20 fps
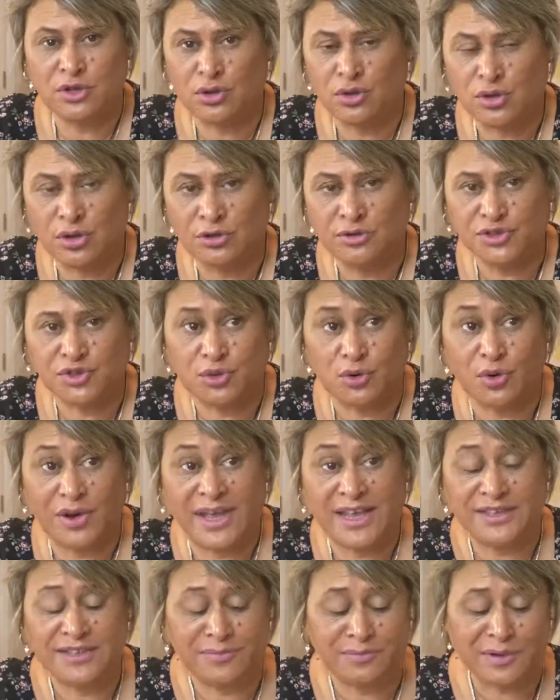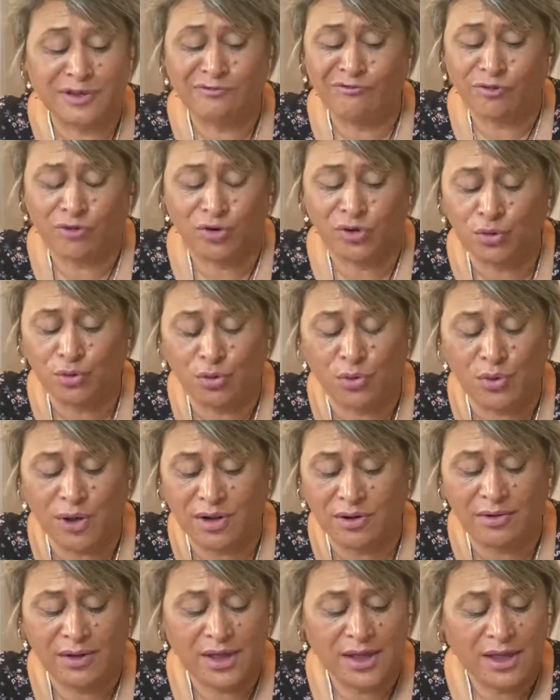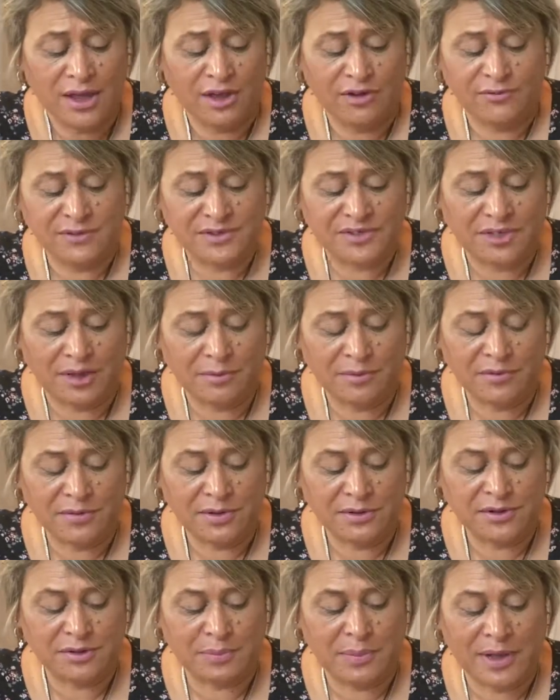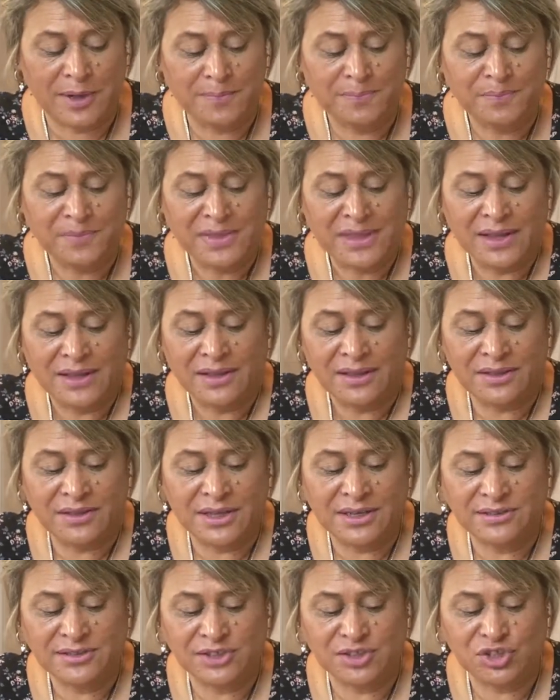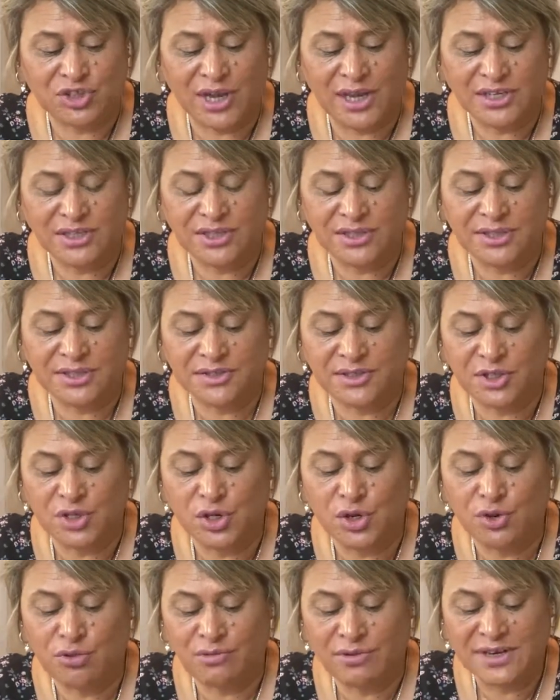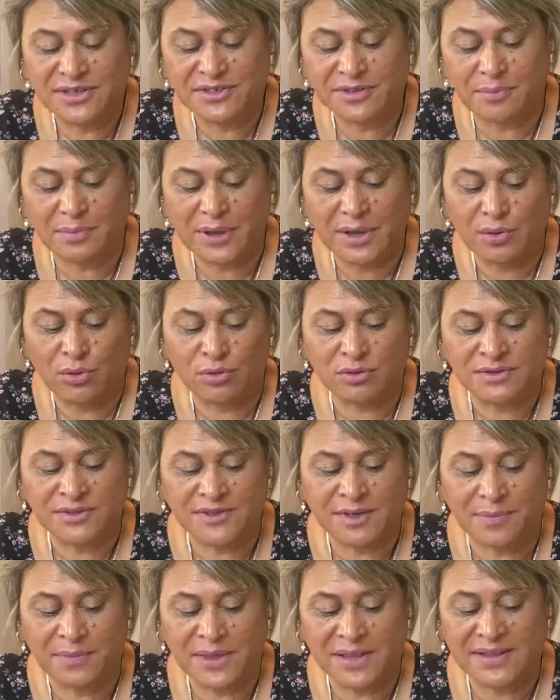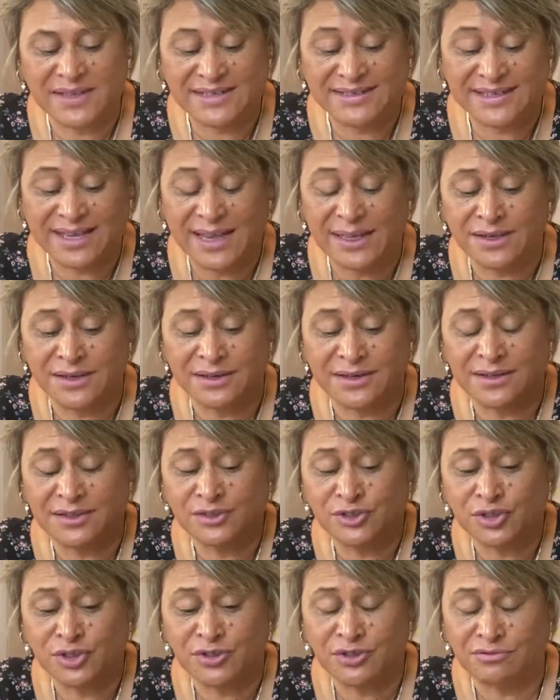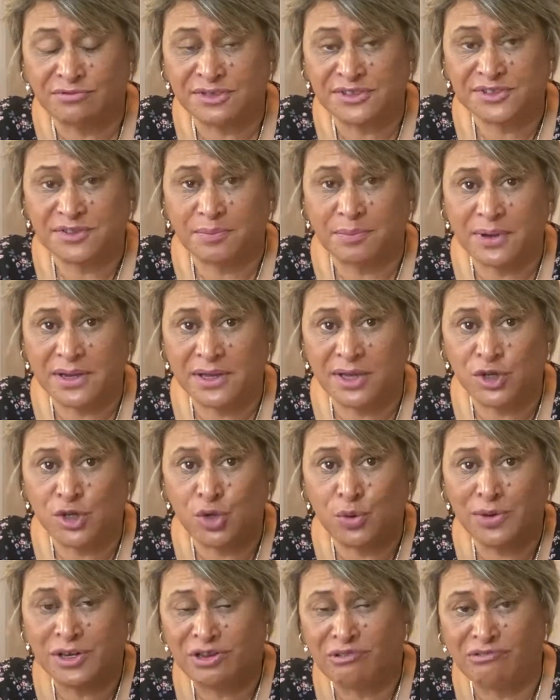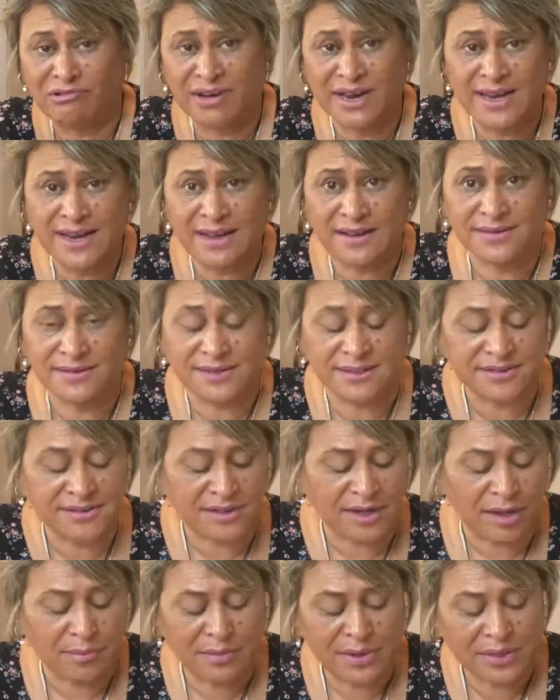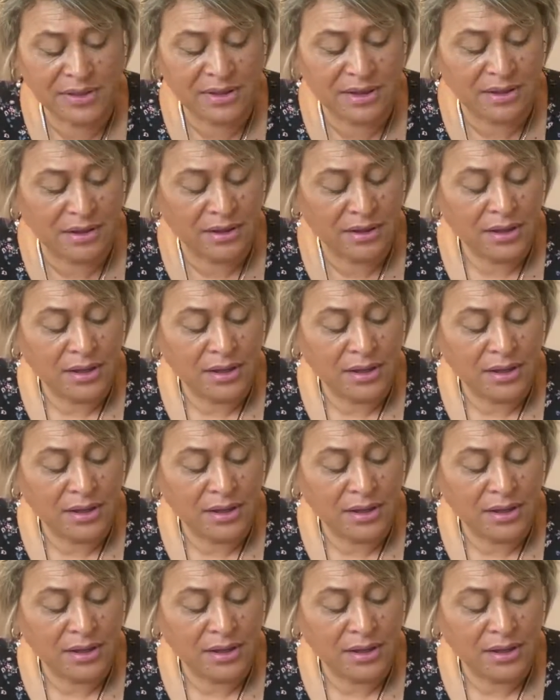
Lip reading: used to, or hasn't been for a little while for some of you, but things are changing. There's a new recipe, or something that's added into the recipe, a new ingredient that's come in there,